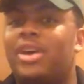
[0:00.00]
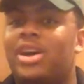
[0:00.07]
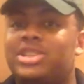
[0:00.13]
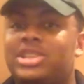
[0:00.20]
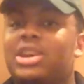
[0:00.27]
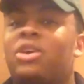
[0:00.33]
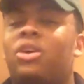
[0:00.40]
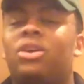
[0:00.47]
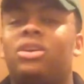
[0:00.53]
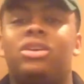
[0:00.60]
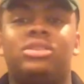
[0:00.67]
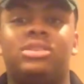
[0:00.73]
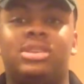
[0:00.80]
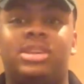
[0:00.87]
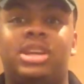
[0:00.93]
on to
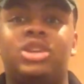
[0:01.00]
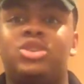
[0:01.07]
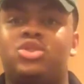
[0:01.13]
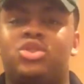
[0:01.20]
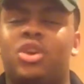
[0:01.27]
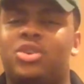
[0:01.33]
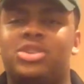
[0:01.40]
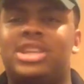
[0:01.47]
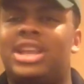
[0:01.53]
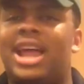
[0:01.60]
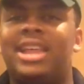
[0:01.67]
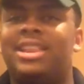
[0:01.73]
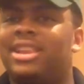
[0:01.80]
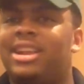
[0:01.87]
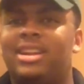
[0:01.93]
intros that
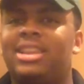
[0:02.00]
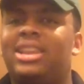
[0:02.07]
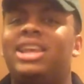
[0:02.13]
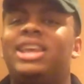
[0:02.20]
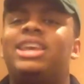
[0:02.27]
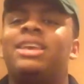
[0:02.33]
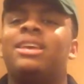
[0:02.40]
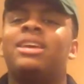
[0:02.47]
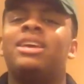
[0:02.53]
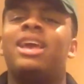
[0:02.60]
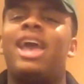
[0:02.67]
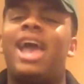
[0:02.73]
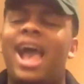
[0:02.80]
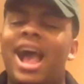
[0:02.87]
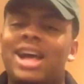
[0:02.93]
I literally
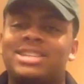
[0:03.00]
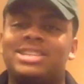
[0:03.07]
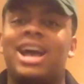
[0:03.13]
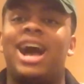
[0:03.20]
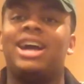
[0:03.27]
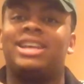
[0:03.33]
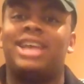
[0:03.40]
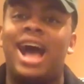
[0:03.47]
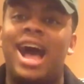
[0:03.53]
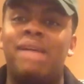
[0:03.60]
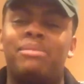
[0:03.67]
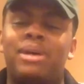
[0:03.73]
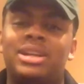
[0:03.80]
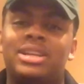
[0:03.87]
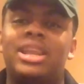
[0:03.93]
asked a guy
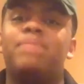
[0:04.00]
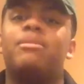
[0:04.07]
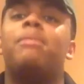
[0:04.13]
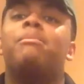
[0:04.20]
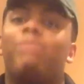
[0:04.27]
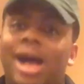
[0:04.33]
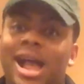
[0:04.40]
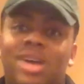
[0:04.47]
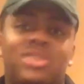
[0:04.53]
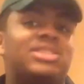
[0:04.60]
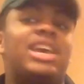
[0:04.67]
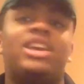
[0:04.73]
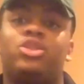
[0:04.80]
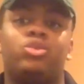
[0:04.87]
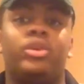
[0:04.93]
by the name of
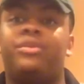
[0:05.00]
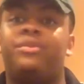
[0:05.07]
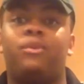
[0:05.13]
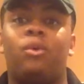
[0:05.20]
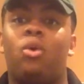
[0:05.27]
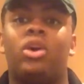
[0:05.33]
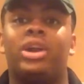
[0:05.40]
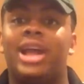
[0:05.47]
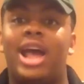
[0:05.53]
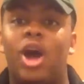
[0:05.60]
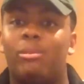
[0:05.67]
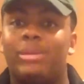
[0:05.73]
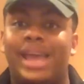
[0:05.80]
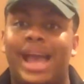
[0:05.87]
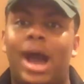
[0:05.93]
Miles834 to
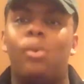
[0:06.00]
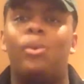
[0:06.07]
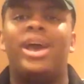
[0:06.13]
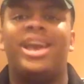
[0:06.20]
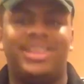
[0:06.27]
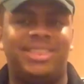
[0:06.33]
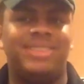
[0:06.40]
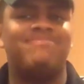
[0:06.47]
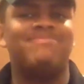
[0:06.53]
help me out with.